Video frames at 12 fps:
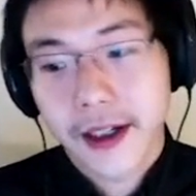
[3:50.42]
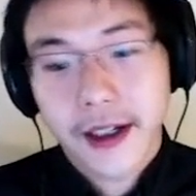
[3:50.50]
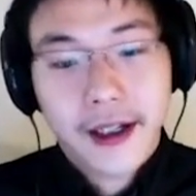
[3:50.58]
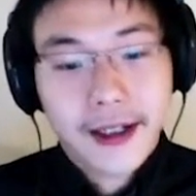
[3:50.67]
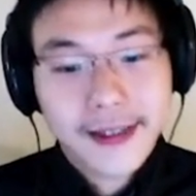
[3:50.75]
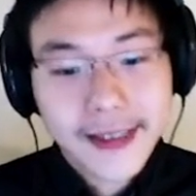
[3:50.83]

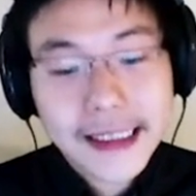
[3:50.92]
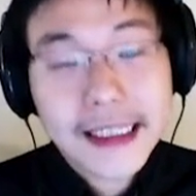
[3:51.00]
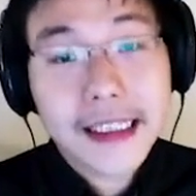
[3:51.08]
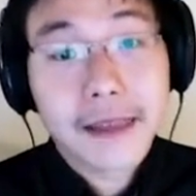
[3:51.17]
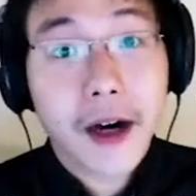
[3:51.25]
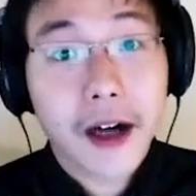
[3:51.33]
And
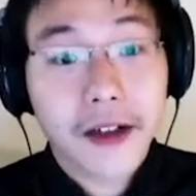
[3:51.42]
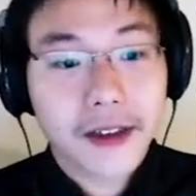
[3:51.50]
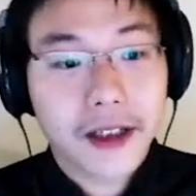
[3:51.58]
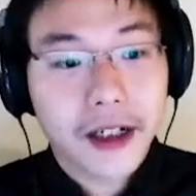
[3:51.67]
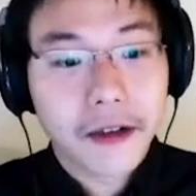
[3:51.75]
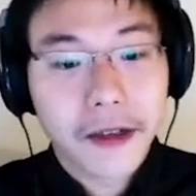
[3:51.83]
second, models
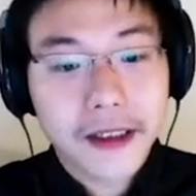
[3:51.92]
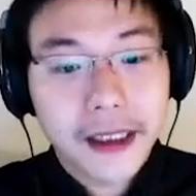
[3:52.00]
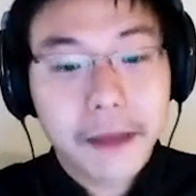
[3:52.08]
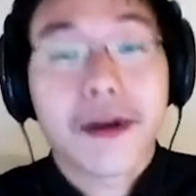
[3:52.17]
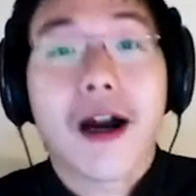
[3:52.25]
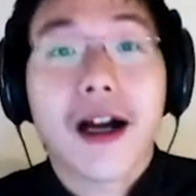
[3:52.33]
are always
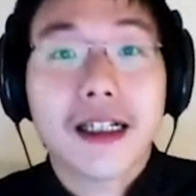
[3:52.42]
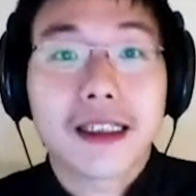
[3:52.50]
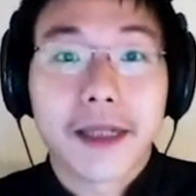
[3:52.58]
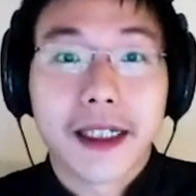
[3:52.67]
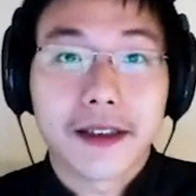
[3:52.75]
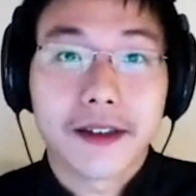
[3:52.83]

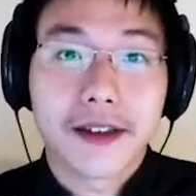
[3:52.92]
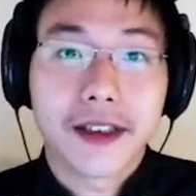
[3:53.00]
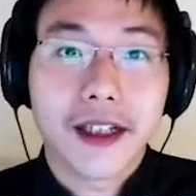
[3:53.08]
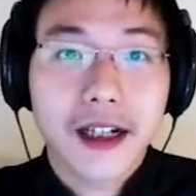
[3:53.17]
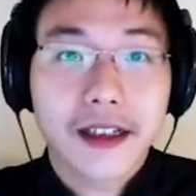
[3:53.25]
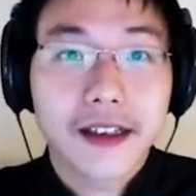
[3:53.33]
approximate, so they're
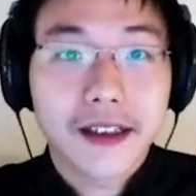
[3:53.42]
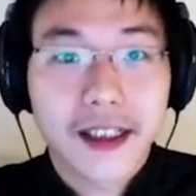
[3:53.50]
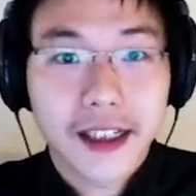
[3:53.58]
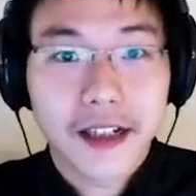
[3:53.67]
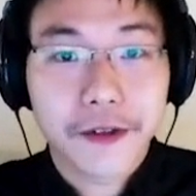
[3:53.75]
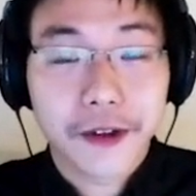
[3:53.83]
not good
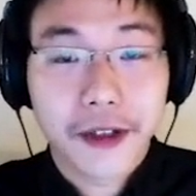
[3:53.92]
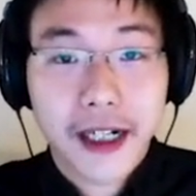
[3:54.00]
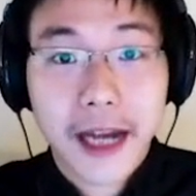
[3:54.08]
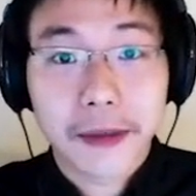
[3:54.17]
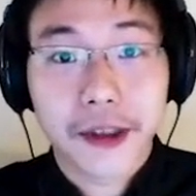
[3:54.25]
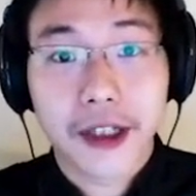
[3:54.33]
enough to
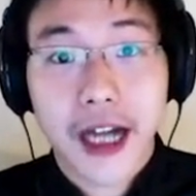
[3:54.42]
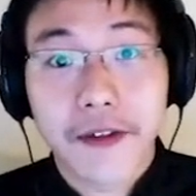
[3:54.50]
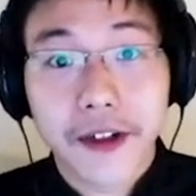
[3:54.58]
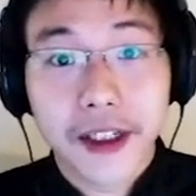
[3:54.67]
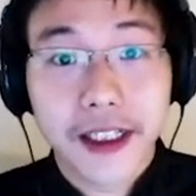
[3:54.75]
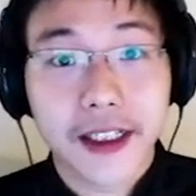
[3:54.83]
capture
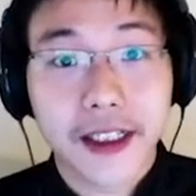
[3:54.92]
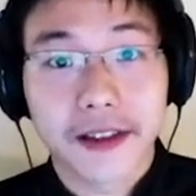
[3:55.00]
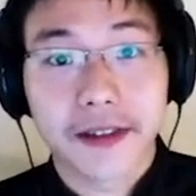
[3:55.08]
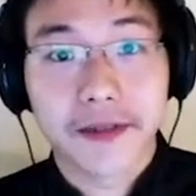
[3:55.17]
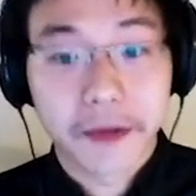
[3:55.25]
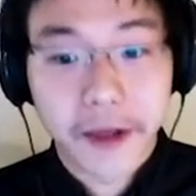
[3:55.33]
every details
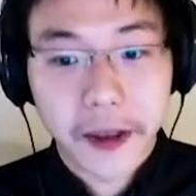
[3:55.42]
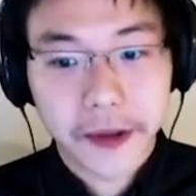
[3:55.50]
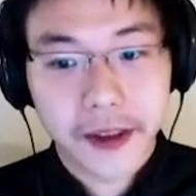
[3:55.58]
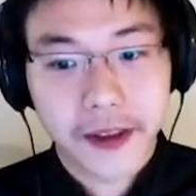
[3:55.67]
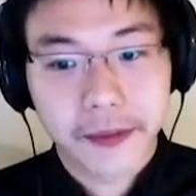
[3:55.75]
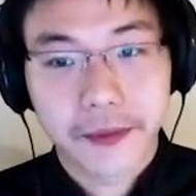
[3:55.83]
of the world.
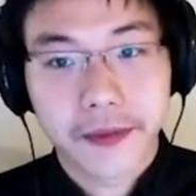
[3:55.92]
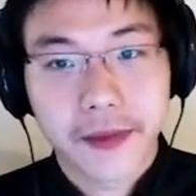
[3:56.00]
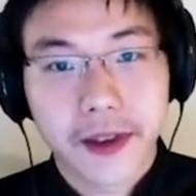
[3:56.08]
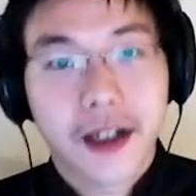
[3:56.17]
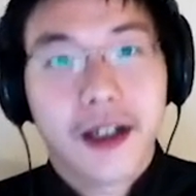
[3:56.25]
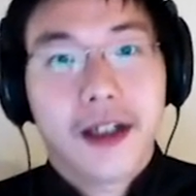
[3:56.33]

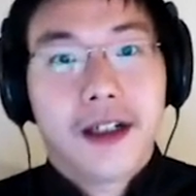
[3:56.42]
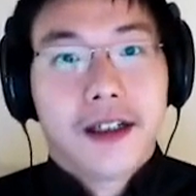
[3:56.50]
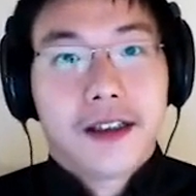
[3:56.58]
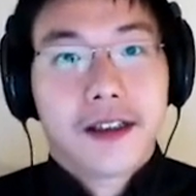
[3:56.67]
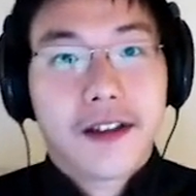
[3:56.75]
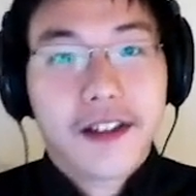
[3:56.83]

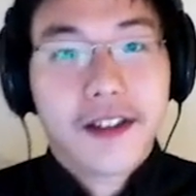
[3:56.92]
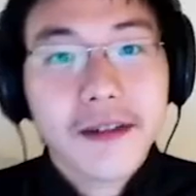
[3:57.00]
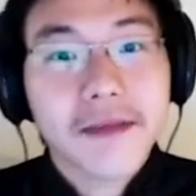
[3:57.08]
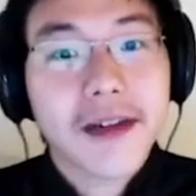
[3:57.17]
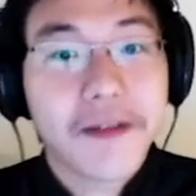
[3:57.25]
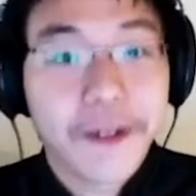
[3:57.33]
So the theme of
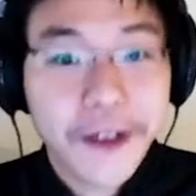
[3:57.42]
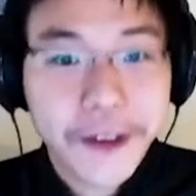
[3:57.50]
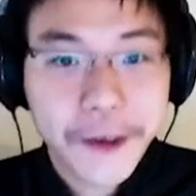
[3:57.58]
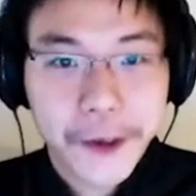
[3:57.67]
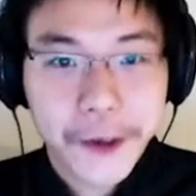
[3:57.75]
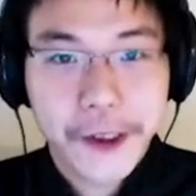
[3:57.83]
my
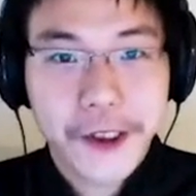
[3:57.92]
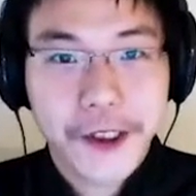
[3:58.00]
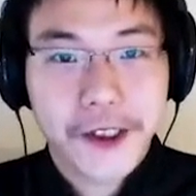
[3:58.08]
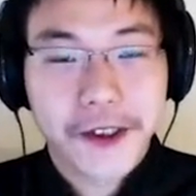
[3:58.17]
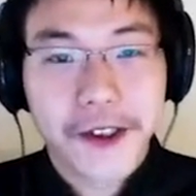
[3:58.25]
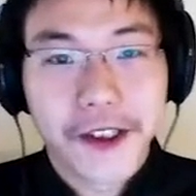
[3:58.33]
research,
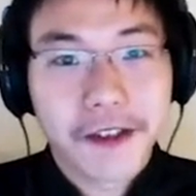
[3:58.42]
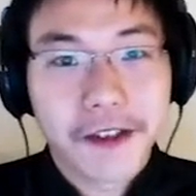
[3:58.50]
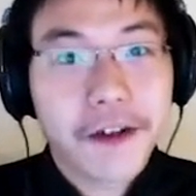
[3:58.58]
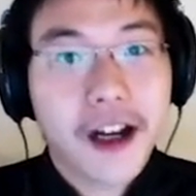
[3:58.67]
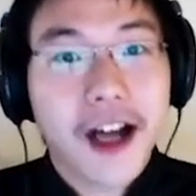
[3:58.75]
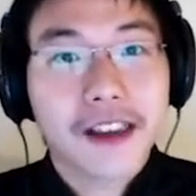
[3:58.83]
or the
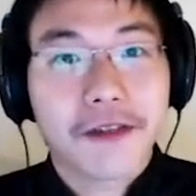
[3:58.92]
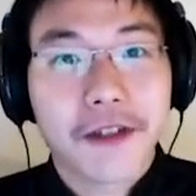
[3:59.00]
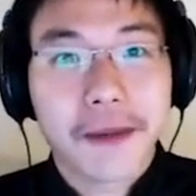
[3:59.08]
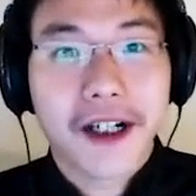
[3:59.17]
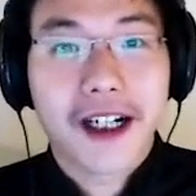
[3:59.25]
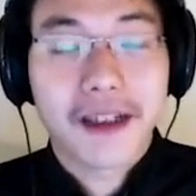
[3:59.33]
philosophy
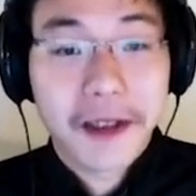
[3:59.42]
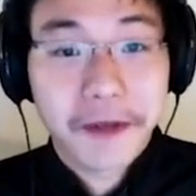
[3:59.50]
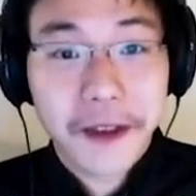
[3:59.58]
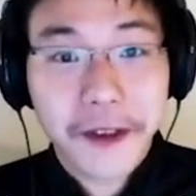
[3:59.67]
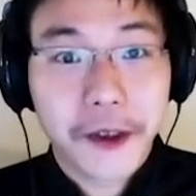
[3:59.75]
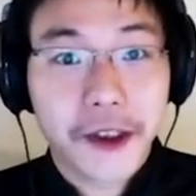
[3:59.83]
behind my
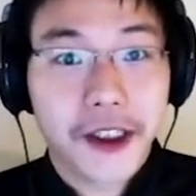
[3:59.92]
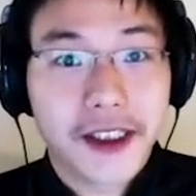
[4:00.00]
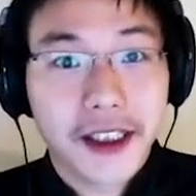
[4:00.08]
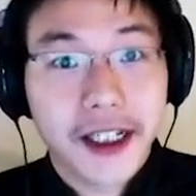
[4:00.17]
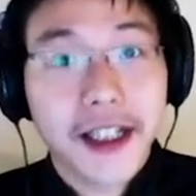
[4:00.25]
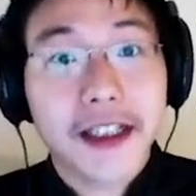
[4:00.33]
research, is
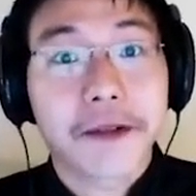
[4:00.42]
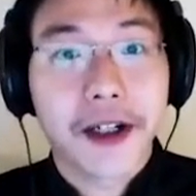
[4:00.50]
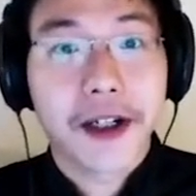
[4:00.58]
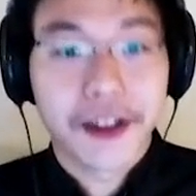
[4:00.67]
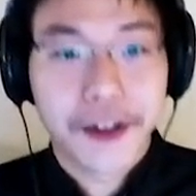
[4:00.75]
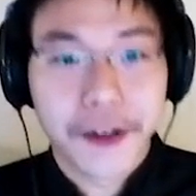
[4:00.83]
to
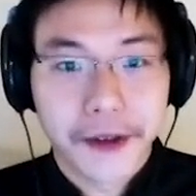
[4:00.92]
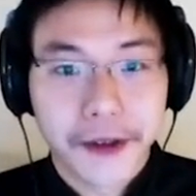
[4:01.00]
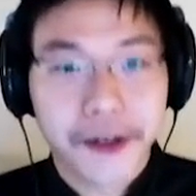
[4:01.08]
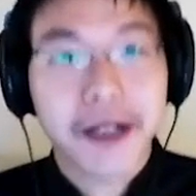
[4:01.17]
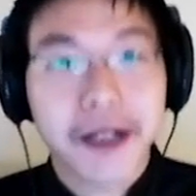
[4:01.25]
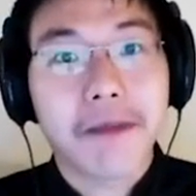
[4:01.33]
integrate the two,
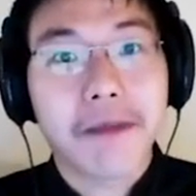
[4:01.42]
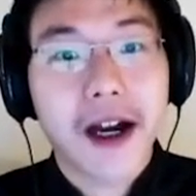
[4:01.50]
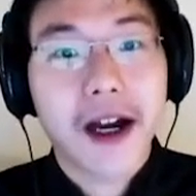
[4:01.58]
to combine